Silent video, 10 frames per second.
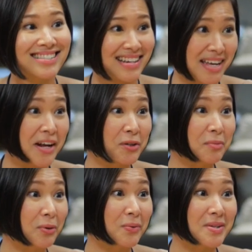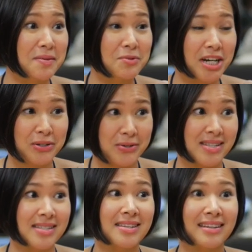Senator Poe was subject to
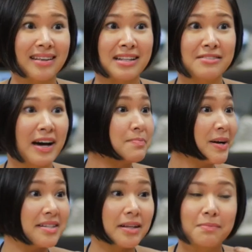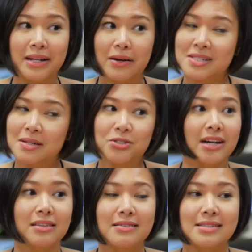consistent attacks. Yes. Vice President Binay was subject
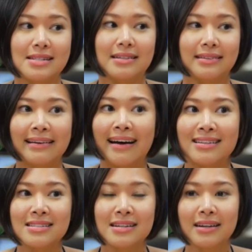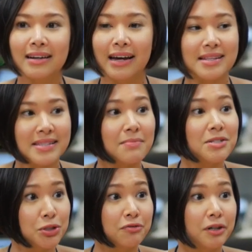to consistent attacks. Ah, you're right. And the same is
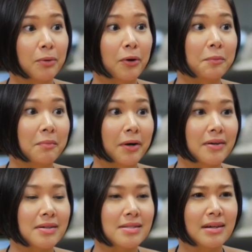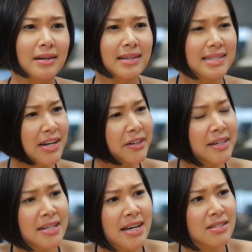true for Bongbong Marcos. Senator
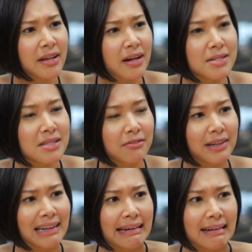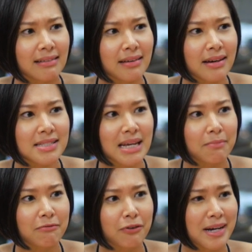Escudero was never really hit, except for his voice.